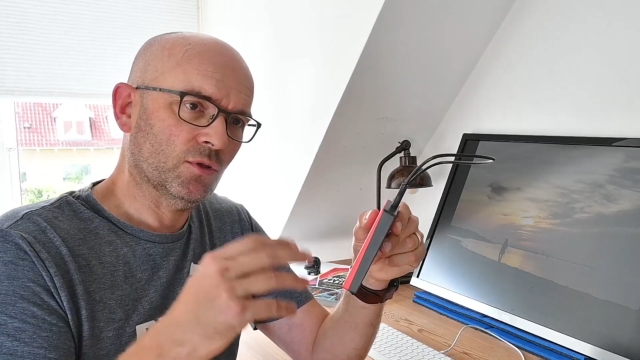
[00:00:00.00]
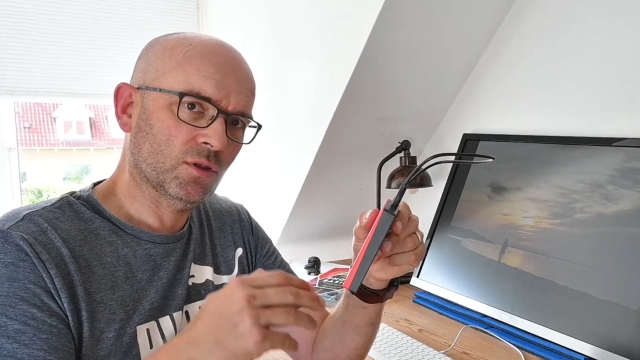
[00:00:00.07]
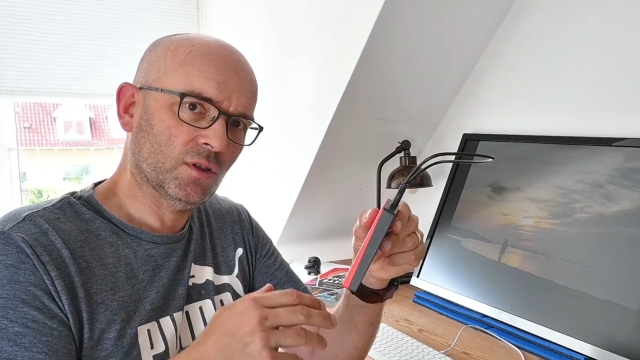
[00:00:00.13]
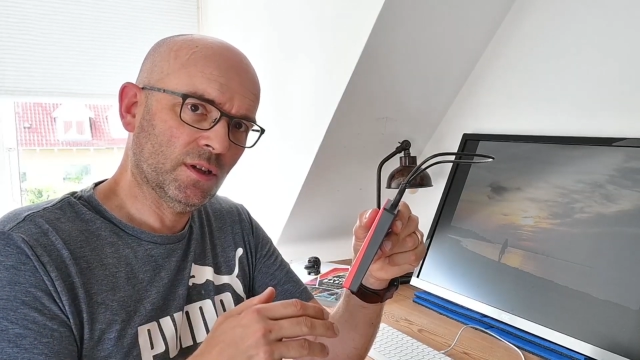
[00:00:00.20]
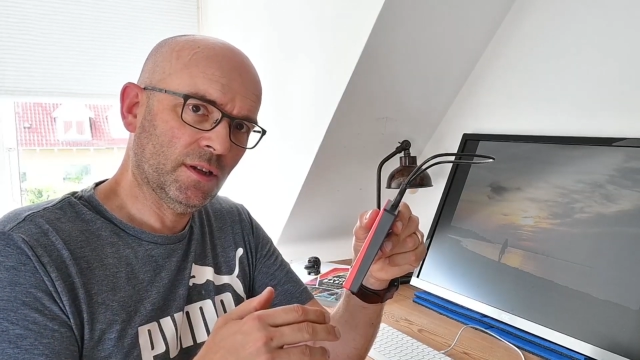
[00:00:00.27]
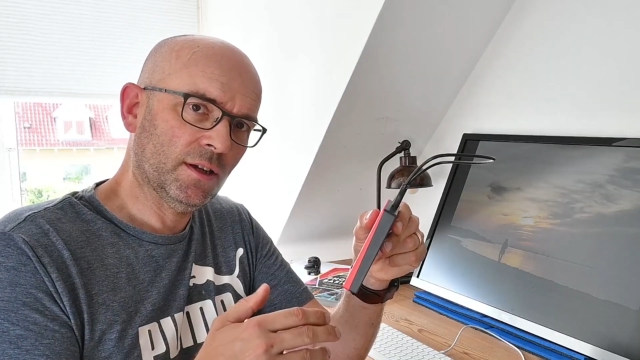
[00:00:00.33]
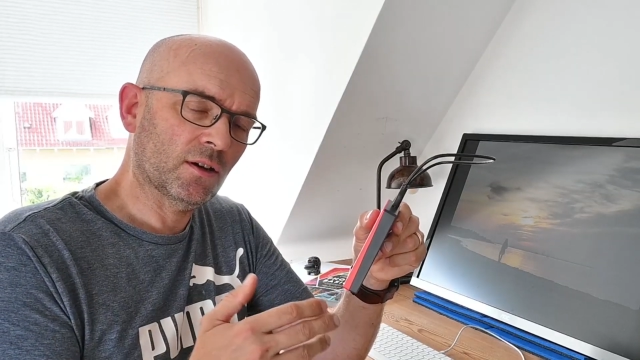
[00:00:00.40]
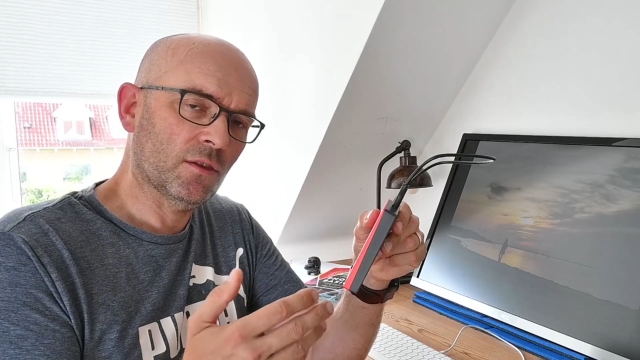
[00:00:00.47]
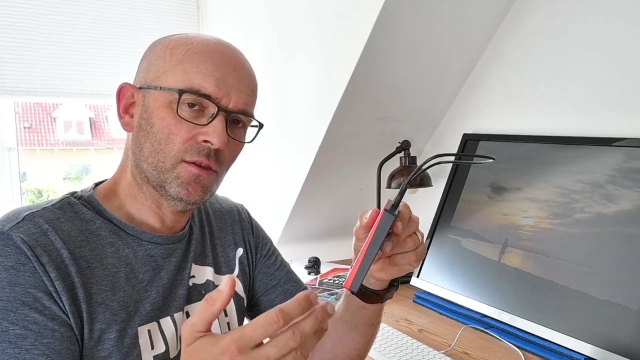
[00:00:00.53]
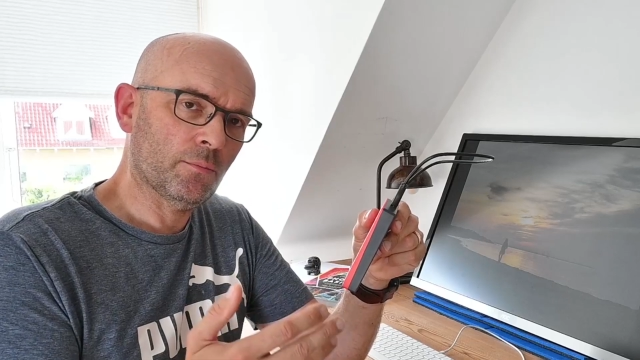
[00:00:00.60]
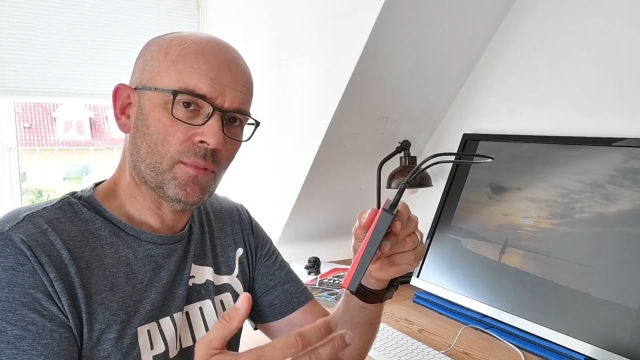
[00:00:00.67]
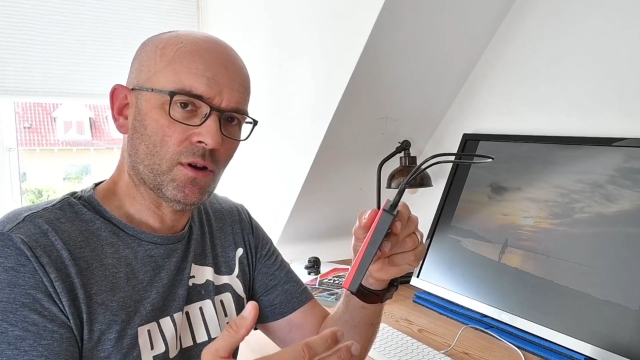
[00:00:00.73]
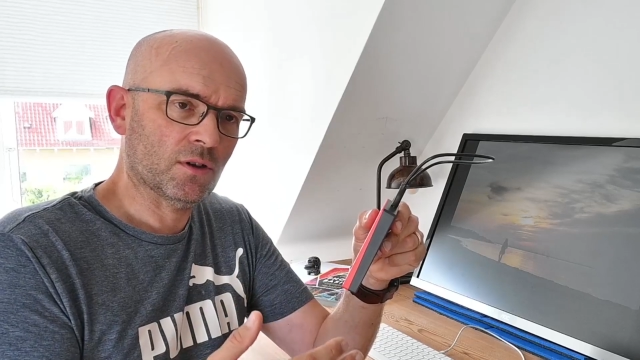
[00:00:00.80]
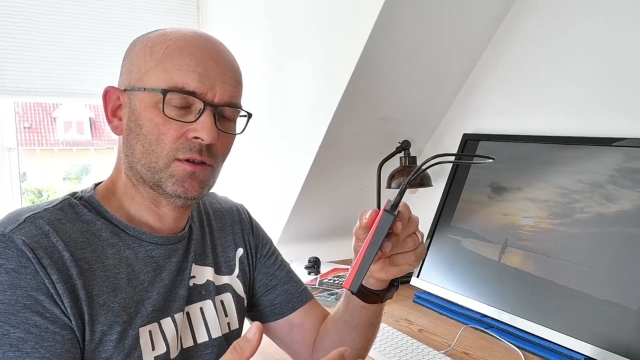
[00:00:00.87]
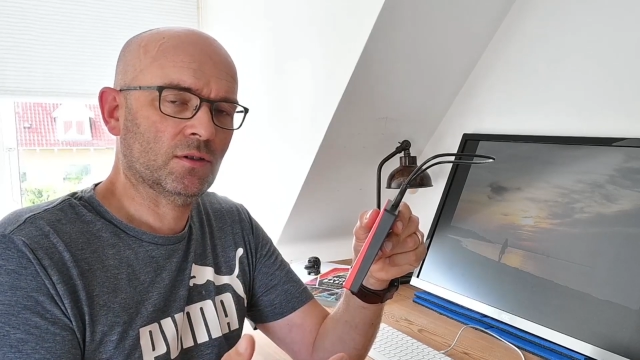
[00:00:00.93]
sitting on the
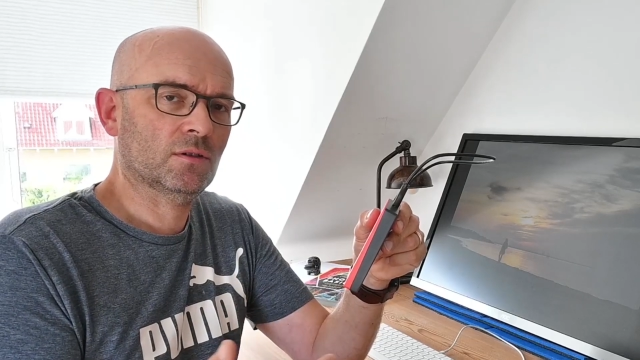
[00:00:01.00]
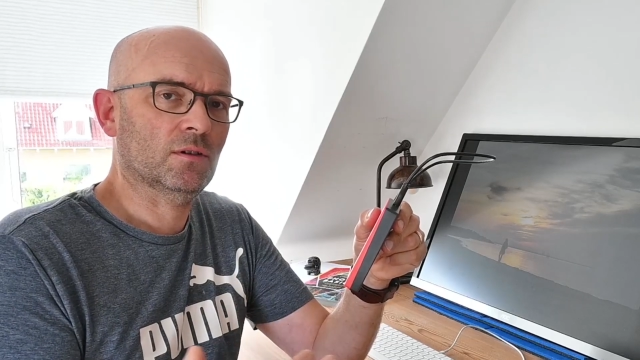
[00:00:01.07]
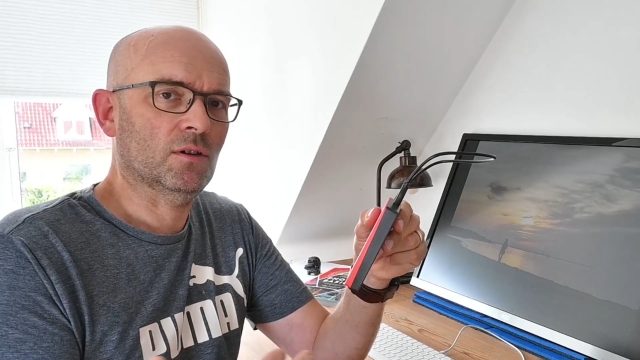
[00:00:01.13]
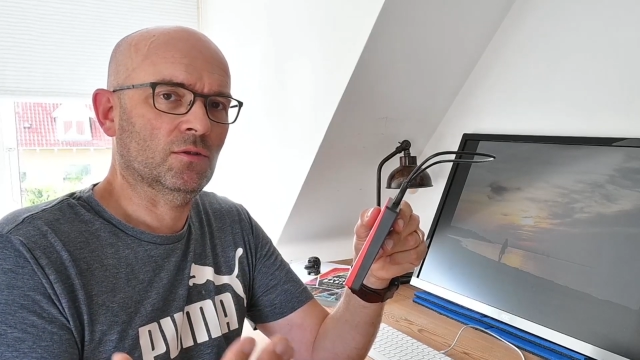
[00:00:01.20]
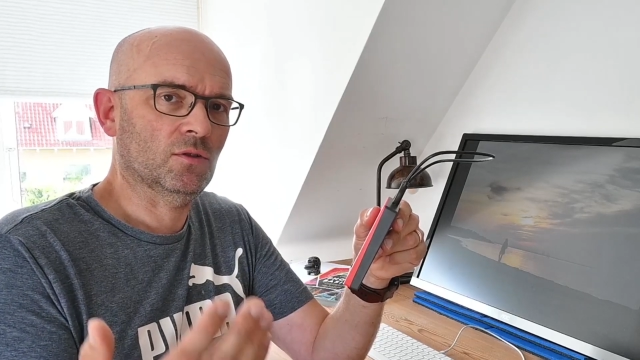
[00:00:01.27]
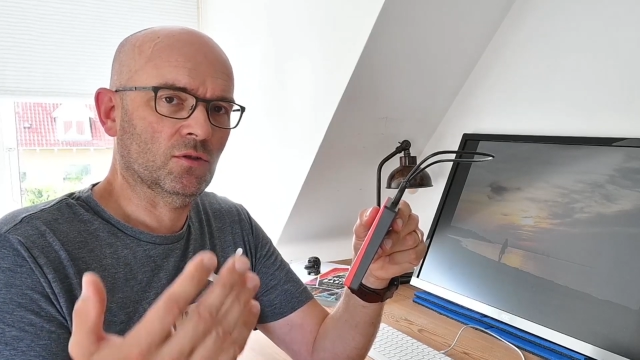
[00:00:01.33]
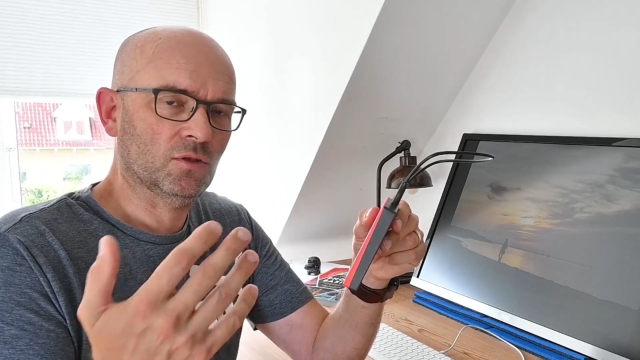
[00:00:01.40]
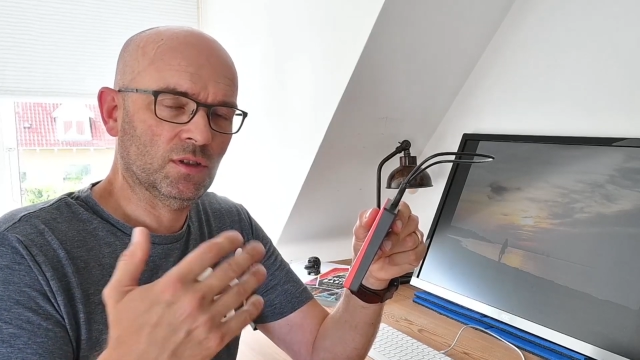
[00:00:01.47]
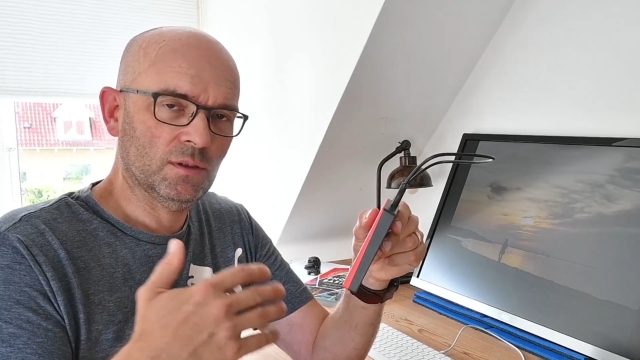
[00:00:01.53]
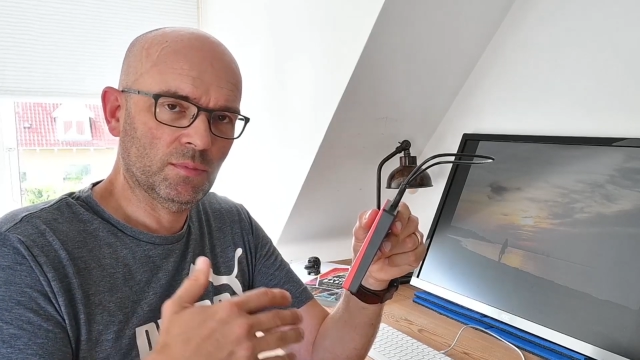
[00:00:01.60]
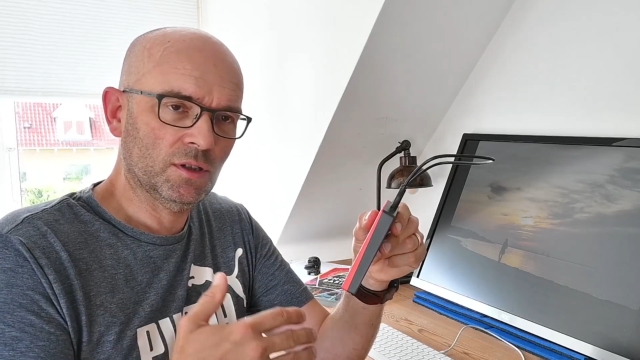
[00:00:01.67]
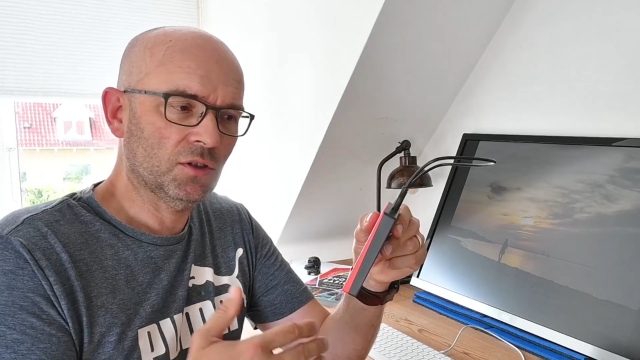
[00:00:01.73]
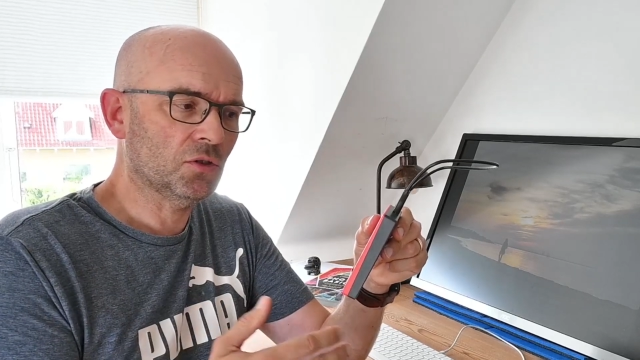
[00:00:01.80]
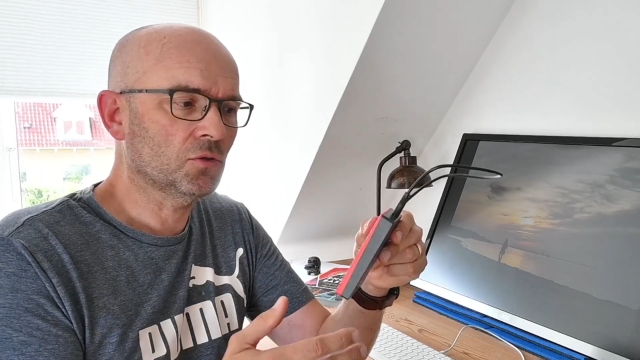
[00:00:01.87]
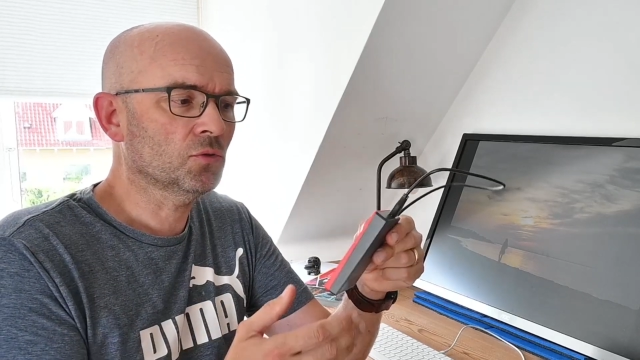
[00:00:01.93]
bus on your
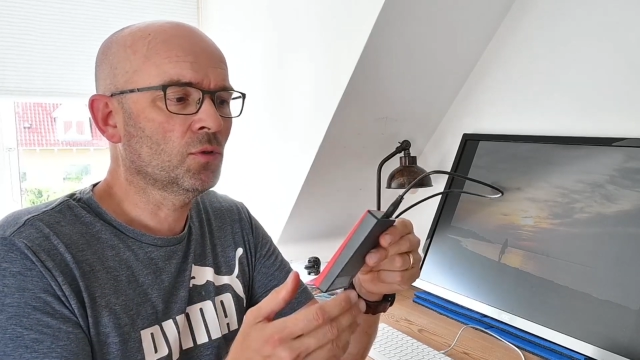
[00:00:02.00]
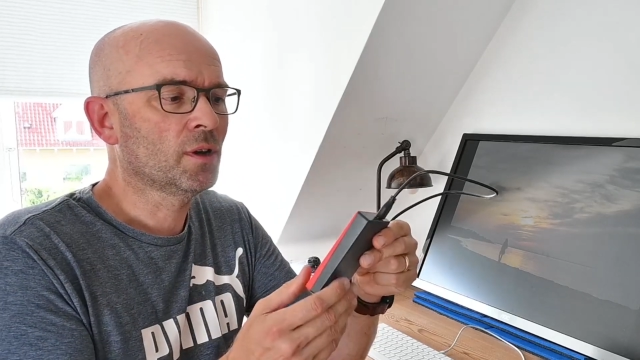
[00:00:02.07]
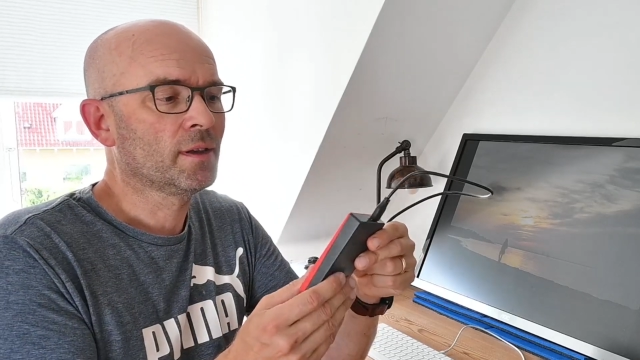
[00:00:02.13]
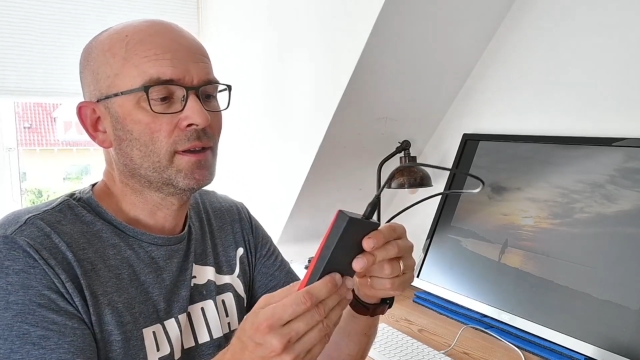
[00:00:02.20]
CPU